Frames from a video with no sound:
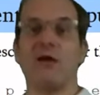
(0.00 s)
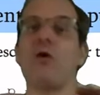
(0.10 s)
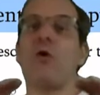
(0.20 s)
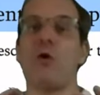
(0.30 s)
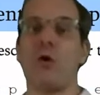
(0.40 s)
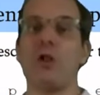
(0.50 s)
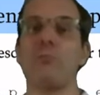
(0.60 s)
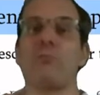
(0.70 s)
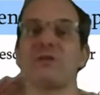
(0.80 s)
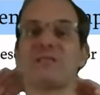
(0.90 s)
all
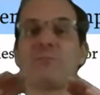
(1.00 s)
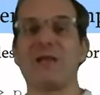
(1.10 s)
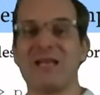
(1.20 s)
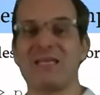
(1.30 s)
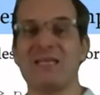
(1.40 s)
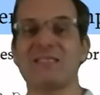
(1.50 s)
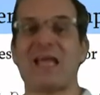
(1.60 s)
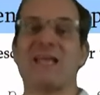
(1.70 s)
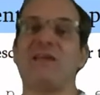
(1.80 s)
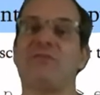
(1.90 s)
possibilities,
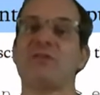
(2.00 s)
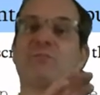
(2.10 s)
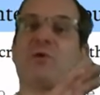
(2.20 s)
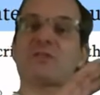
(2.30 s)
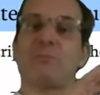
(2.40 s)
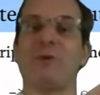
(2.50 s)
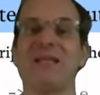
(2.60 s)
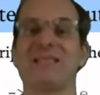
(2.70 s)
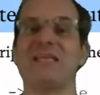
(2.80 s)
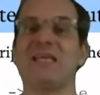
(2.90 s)
and if this
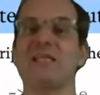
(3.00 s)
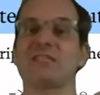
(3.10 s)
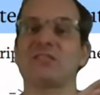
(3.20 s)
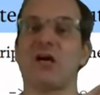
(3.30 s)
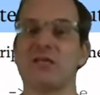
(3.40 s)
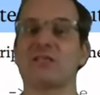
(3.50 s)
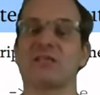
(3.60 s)
possibility is not